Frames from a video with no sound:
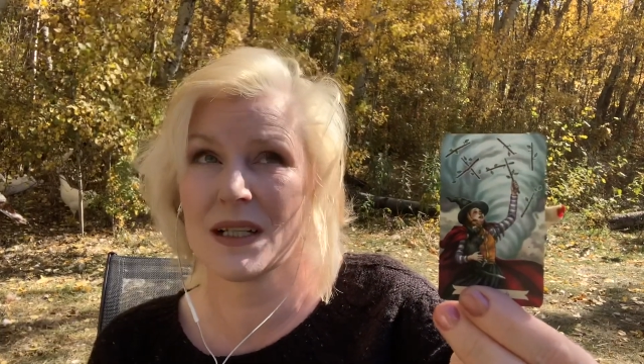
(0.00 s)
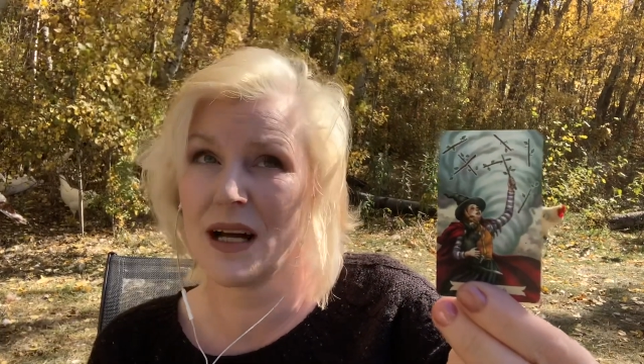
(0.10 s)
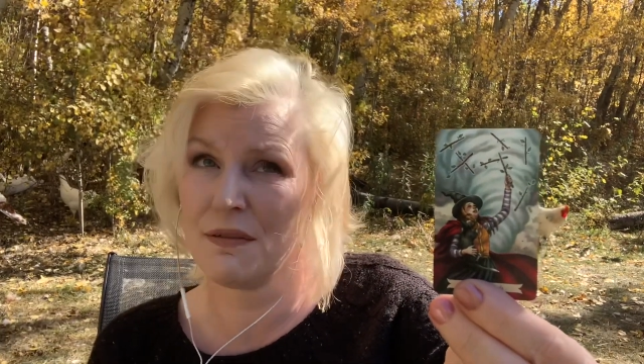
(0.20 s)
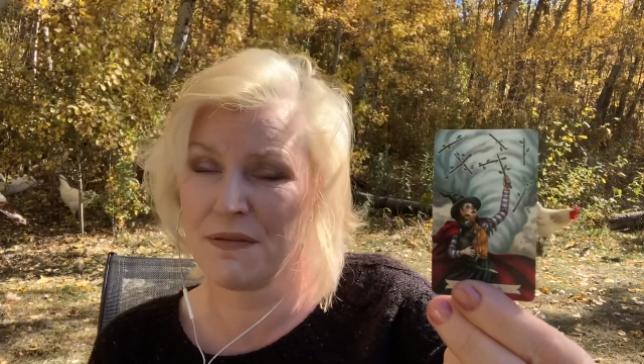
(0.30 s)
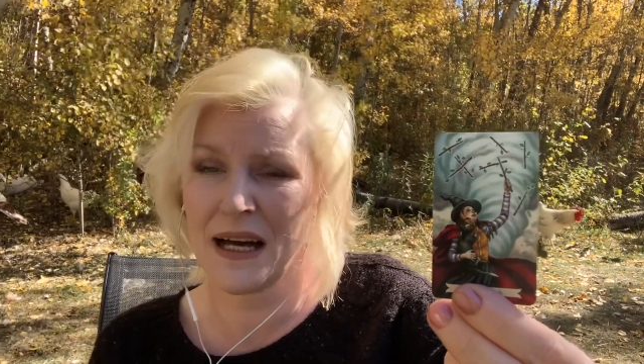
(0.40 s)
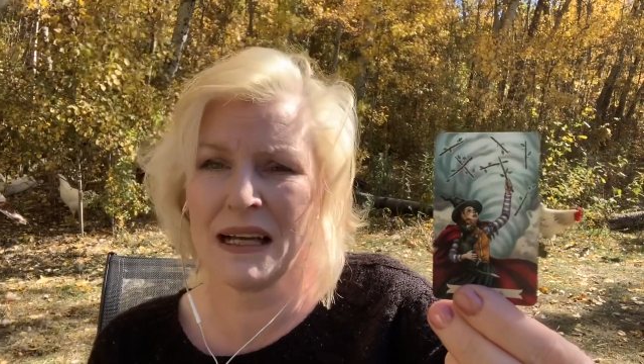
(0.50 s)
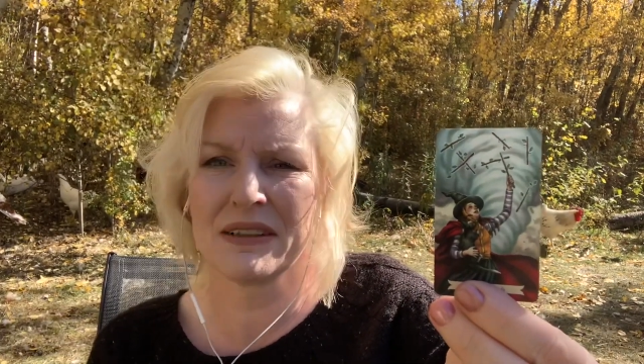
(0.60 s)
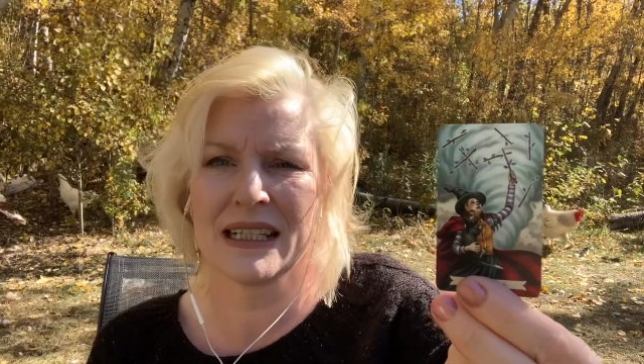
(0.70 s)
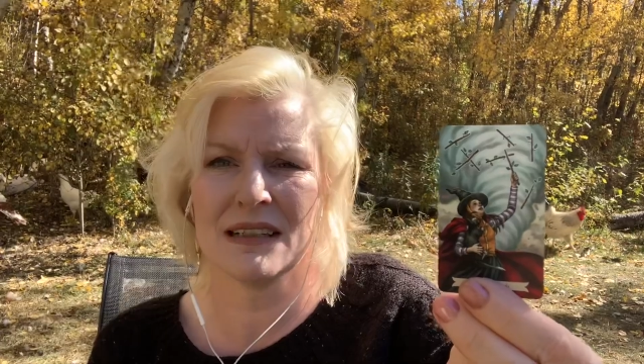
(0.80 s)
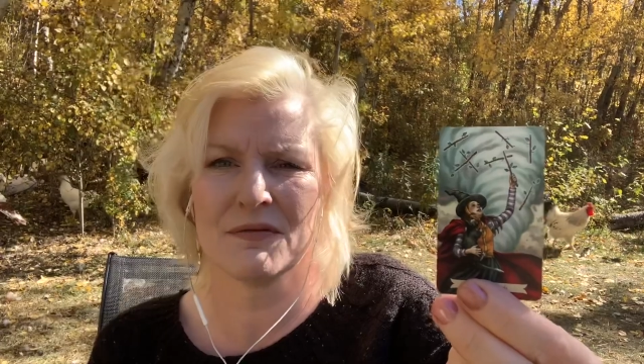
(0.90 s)
a 5
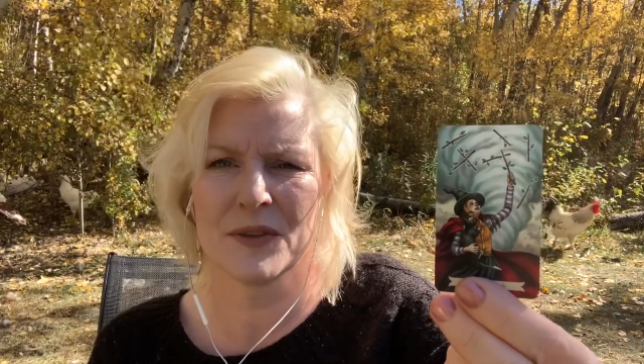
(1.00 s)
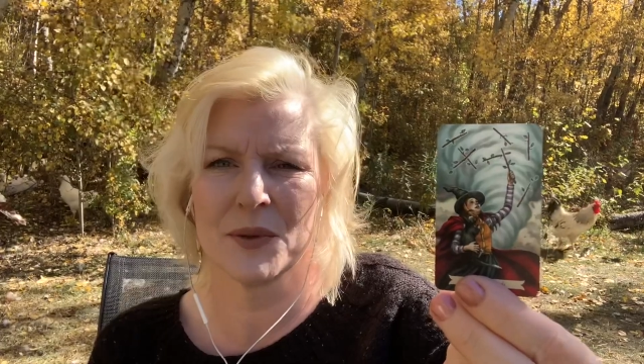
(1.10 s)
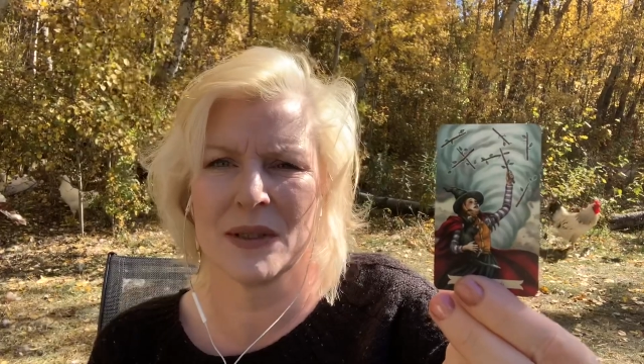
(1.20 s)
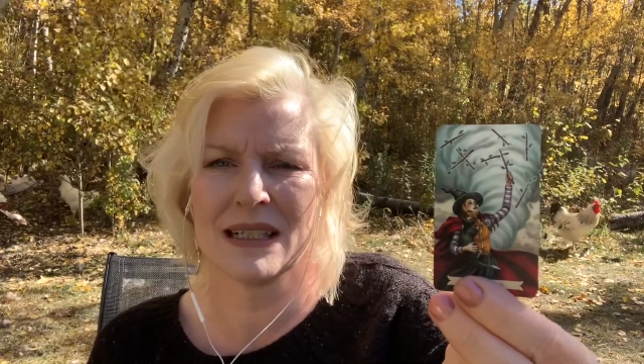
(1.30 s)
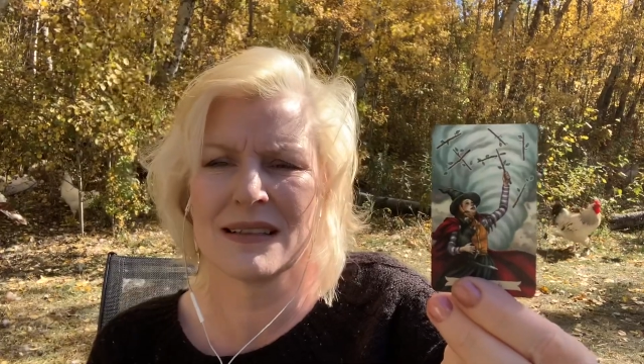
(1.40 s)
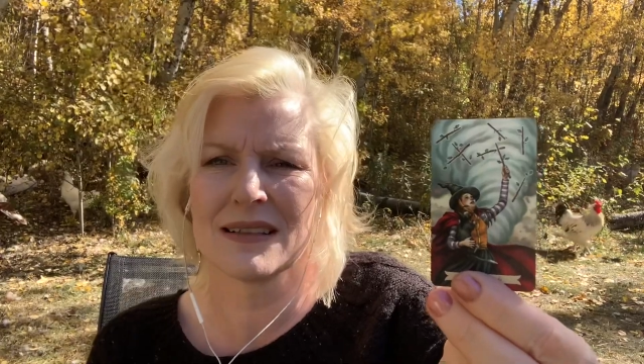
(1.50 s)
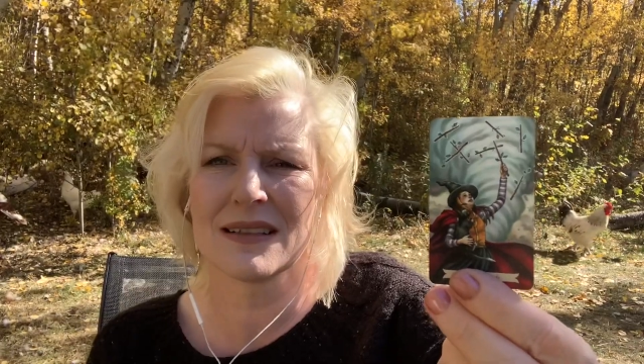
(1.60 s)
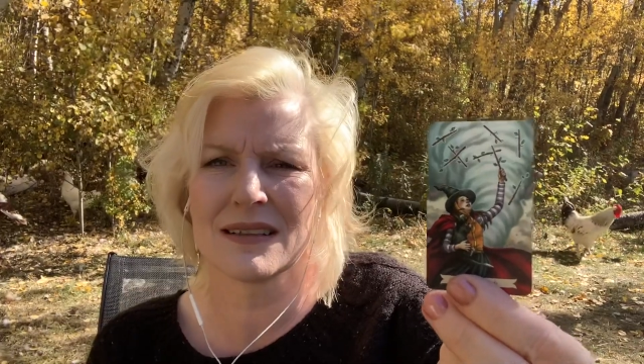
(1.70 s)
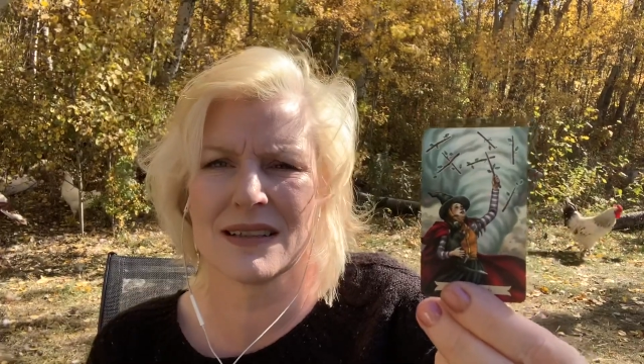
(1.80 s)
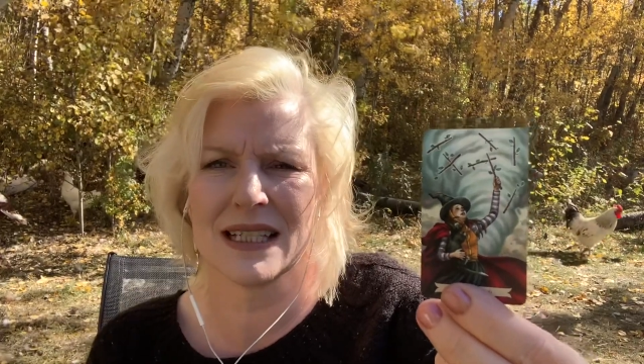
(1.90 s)
could
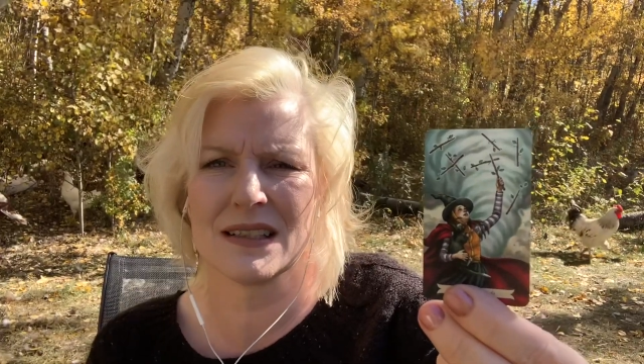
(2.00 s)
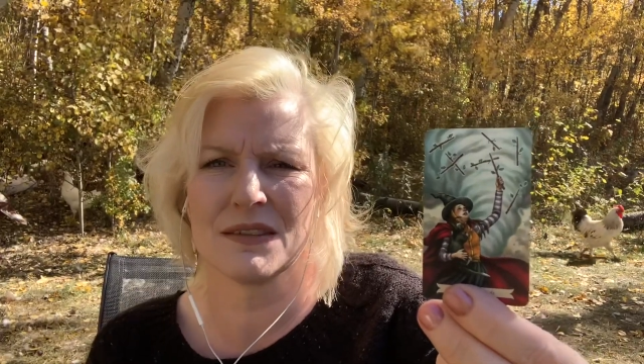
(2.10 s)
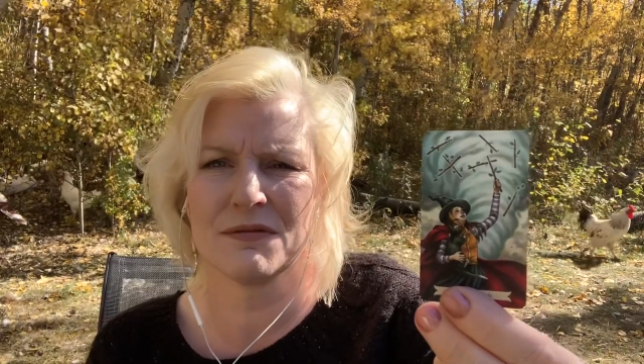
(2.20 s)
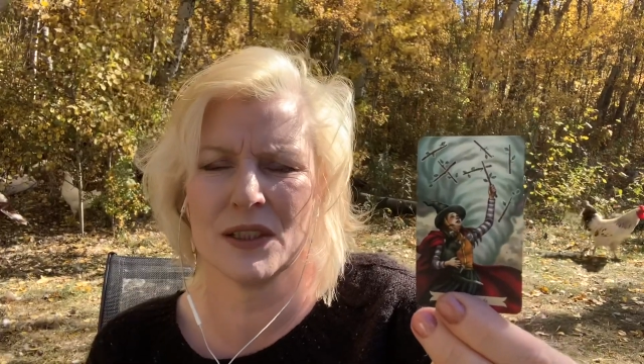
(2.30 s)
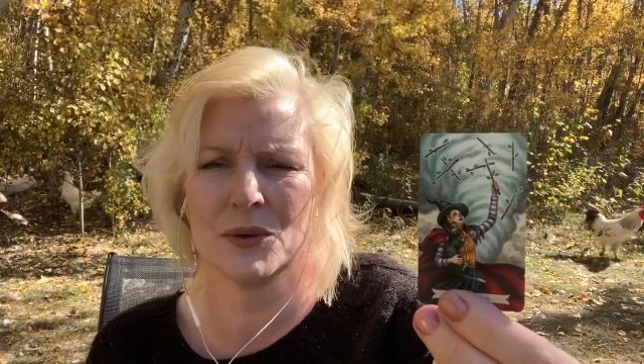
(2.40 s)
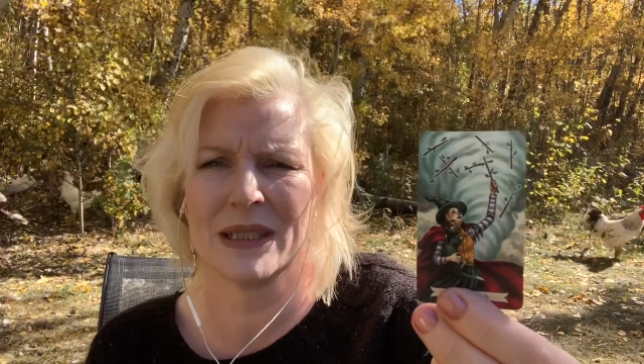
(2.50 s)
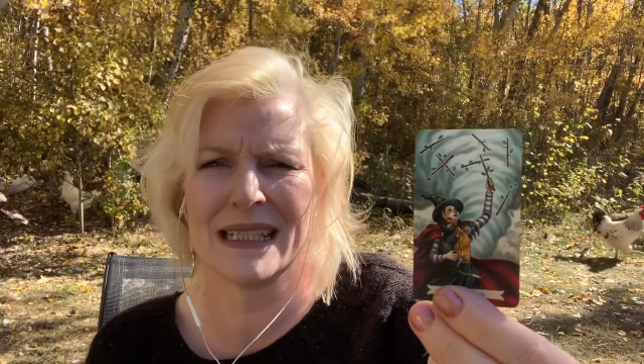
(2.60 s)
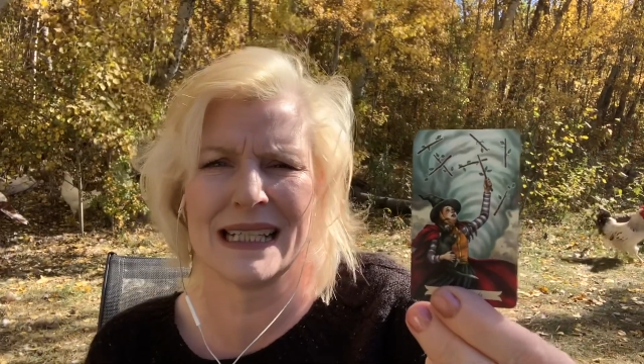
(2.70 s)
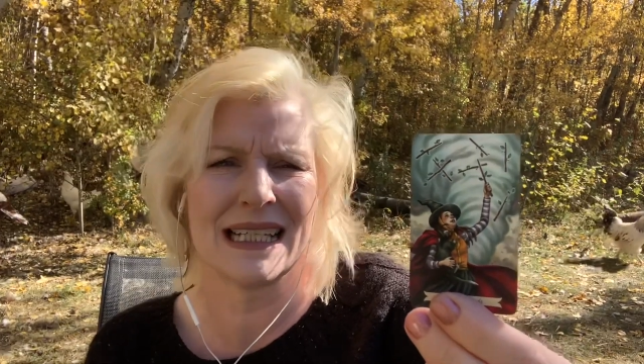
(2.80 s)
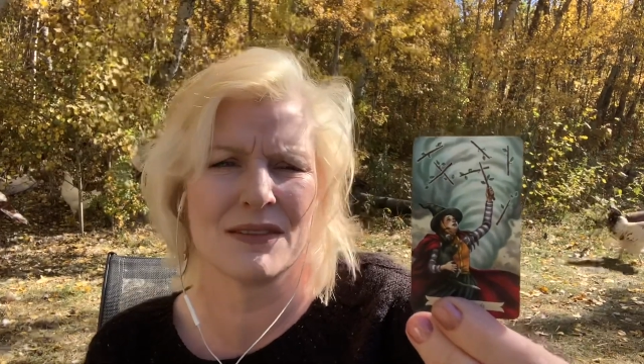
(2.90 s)
influence this
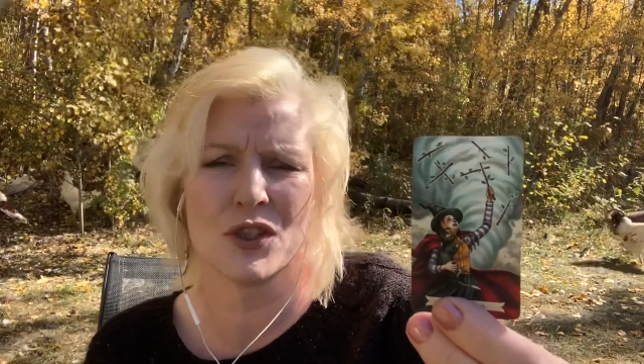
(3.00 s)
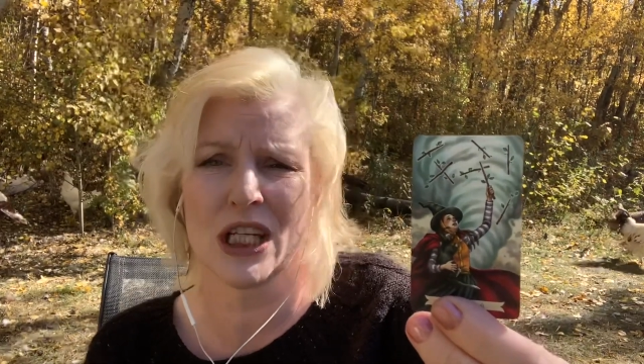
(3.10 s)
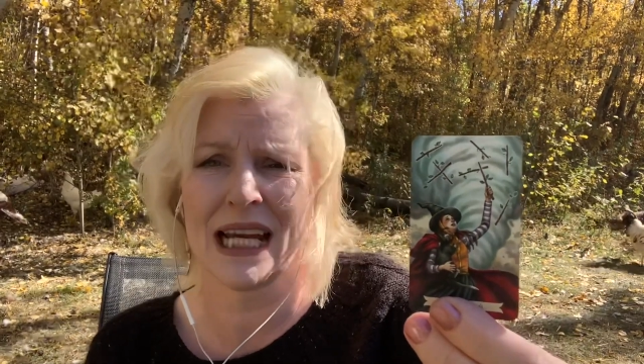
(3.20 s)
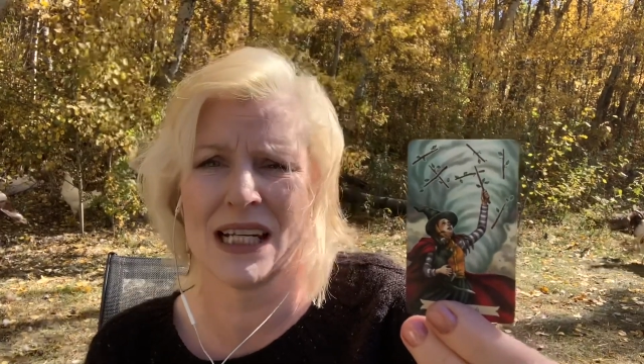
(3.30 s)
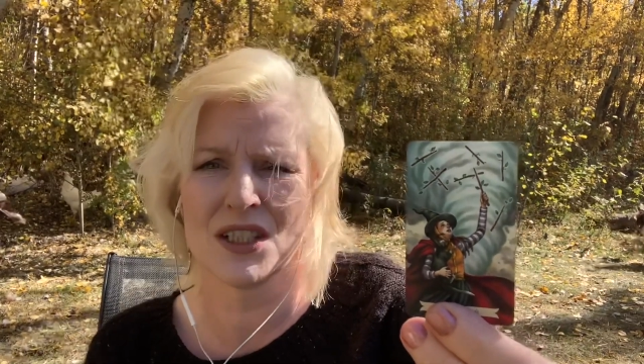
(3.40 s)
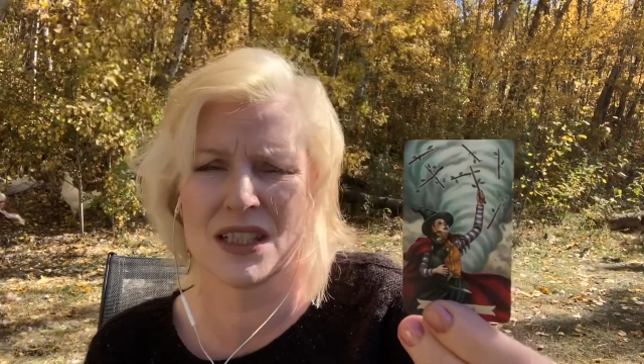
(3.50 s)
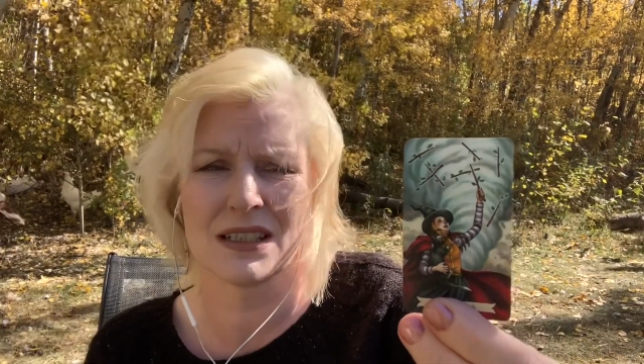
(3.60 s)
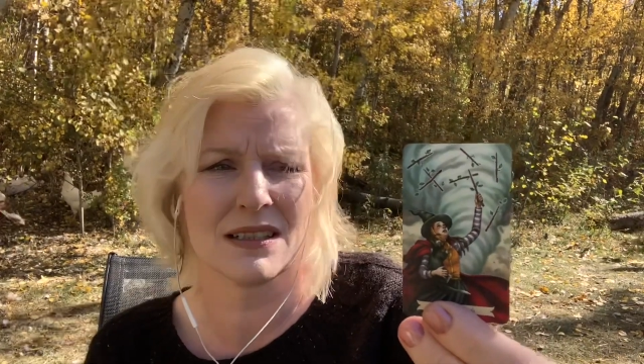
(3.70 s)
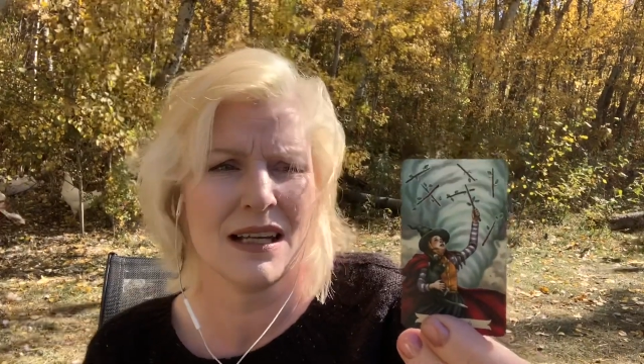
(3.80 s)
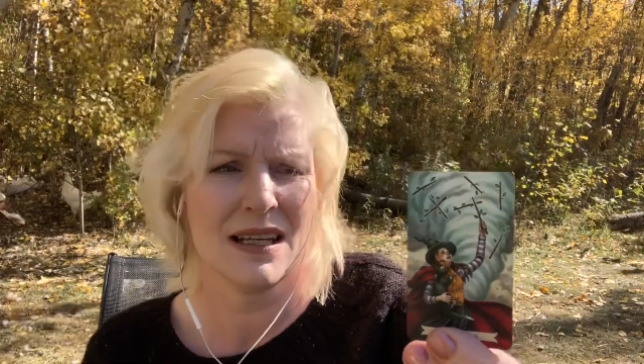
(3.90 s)
fluidity of change, this